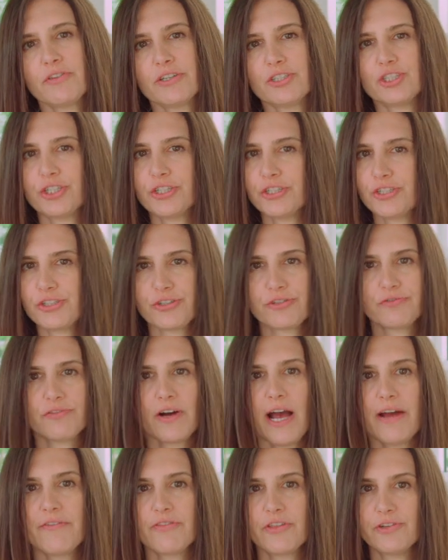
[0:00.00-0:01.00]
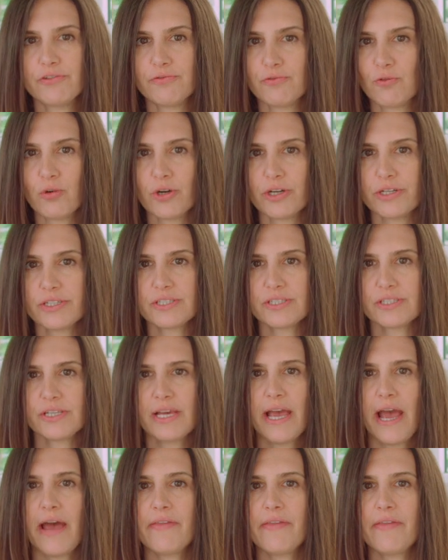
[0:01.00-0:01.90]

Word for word: that she could survive the divorce